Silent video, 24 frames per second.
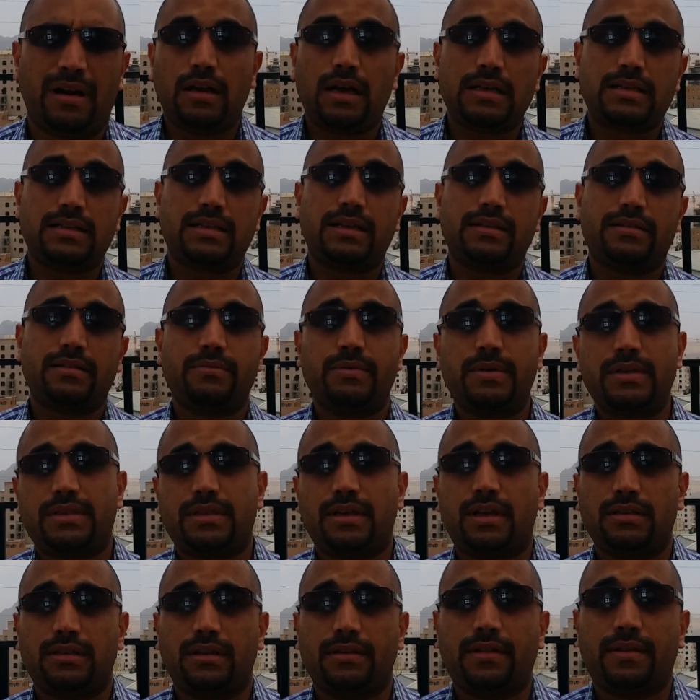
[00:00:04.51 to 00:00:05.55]
Last session we
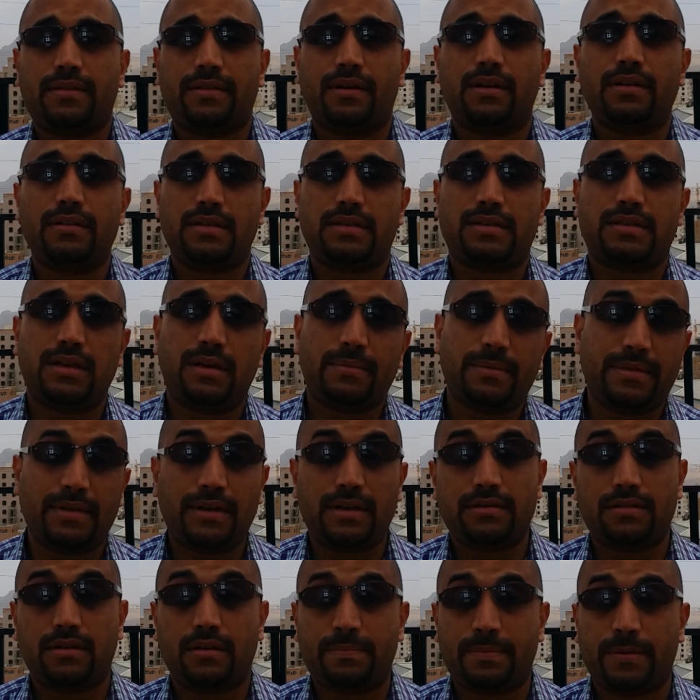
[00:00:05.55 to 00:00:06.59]
started the third step in the
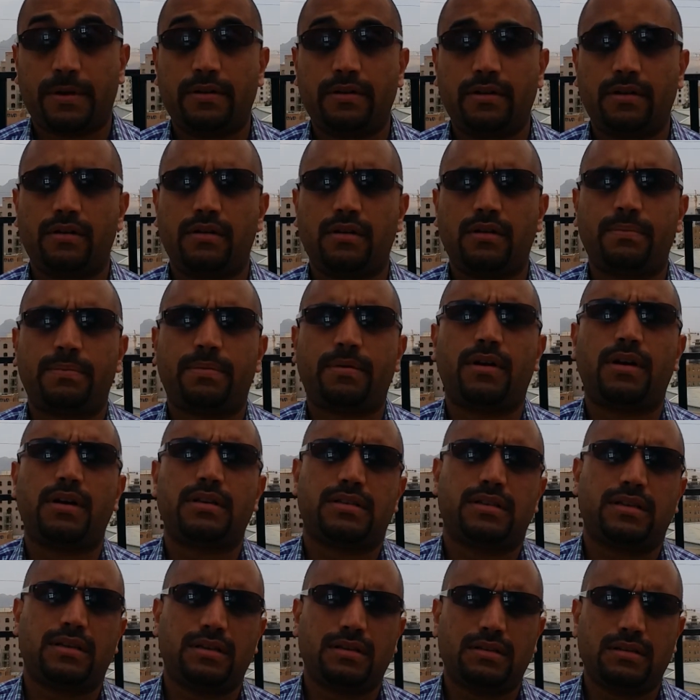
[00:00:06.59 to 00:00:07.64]
entrepreneurial
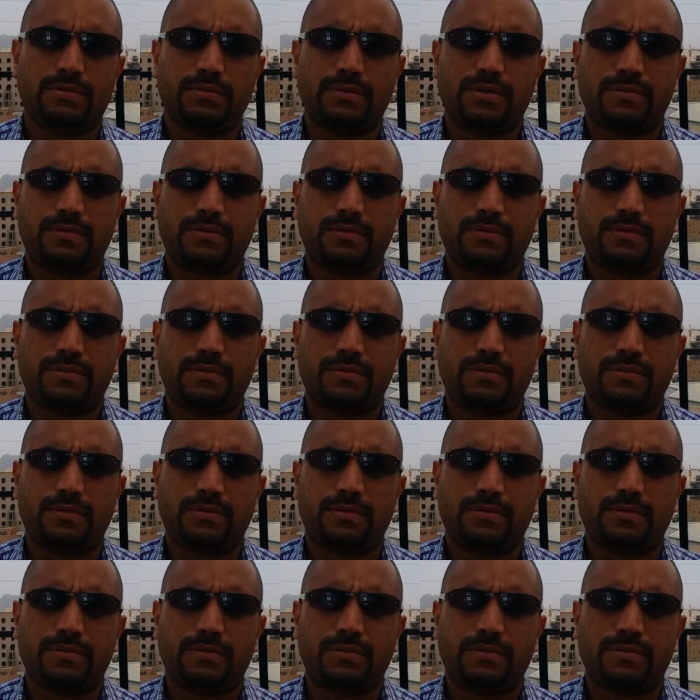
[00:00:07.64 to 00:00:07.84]
process,